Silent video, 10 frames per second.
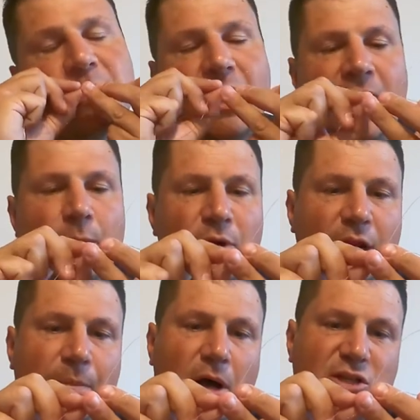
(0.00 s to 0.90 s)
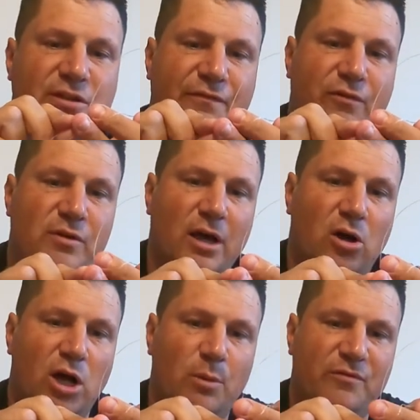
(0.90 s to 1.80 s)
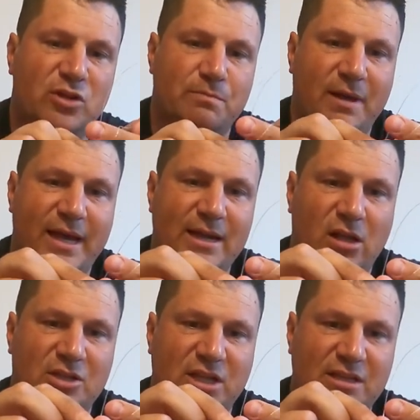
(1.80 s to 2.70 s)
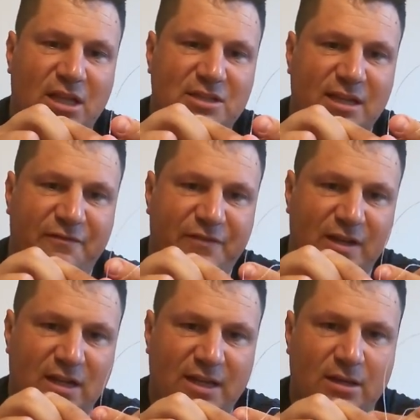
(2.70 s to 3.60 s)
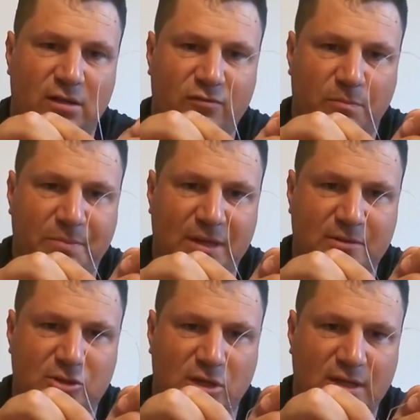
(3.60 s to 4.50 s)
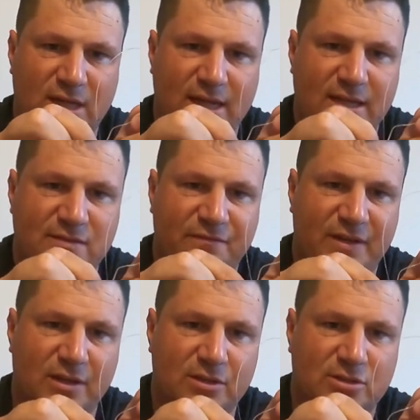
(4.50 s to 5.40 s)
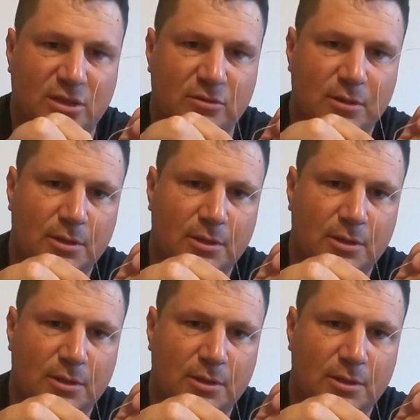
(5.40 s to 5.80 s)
and then we're gonna pass it through that eye we've just made. Like I said, it does get fiddly, and you know, I've got big chunky hands and fingers, so